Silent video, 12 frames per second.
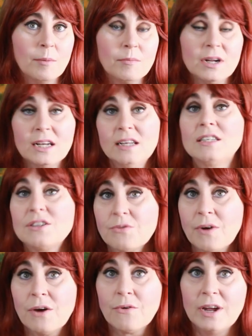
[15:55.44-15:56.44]

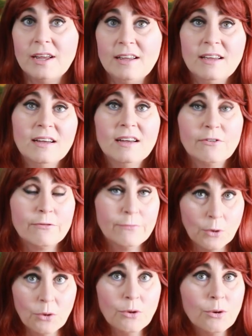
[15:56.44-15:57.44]
literary
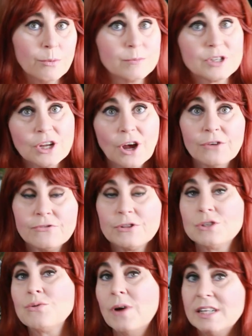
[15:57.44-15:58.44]
forms of
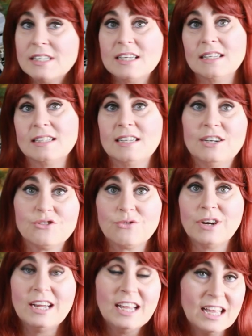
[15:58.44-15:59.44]
the 20th
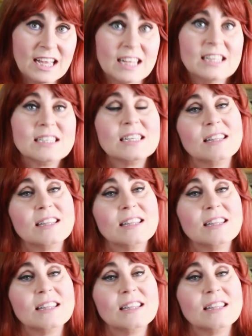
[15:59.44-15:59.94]
century is